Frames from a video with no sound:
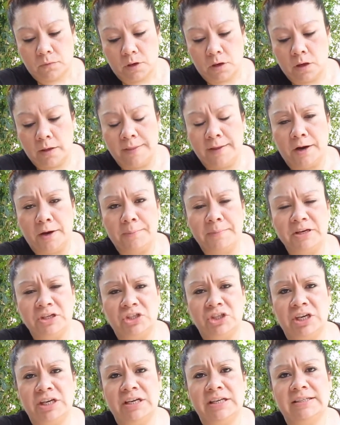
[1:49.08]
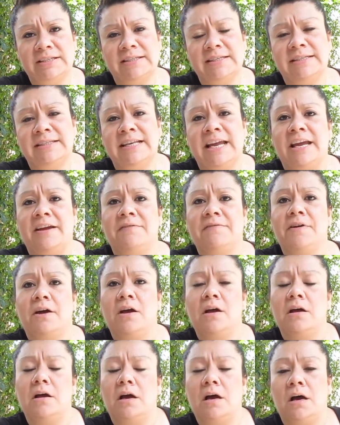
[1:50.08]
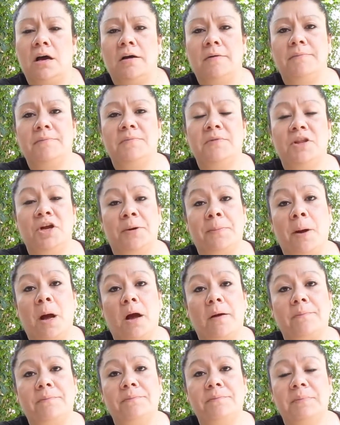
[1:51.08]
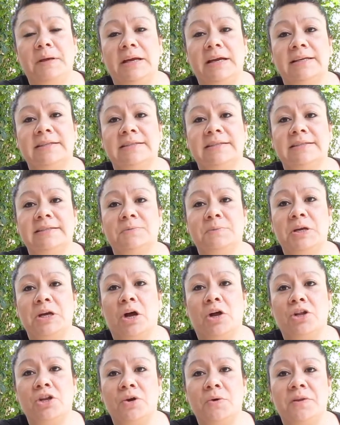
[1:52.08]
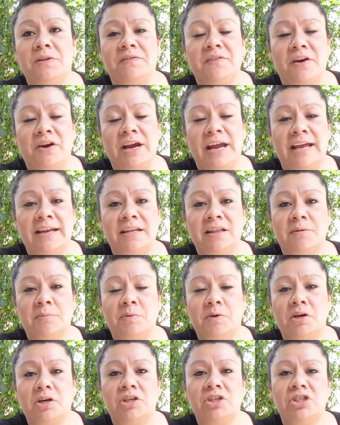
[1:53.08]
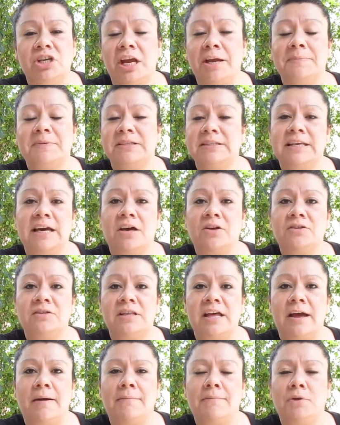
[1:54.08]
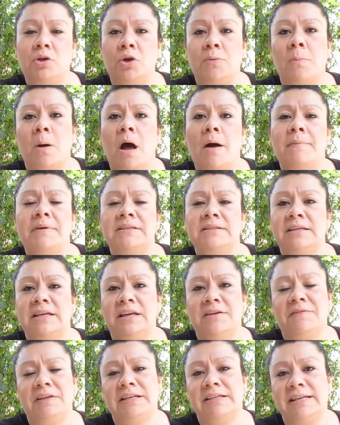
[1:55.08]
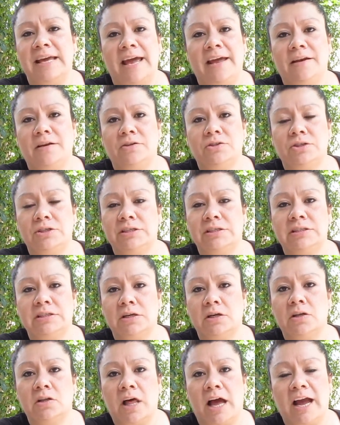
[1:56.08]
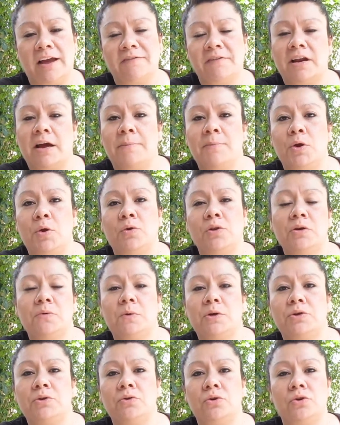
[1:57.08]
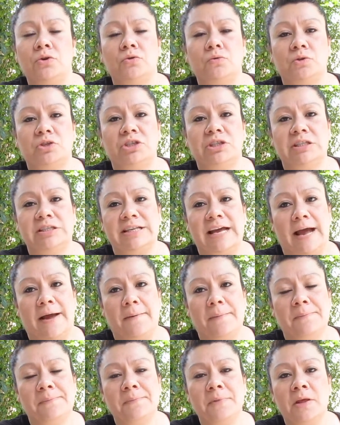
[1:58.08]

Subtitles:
Their mission is to save their mom, because as we all know, in the very end of the book, James tells them, your mom isn't even dead. She's still alive, and I'm the only one who knows where she's at.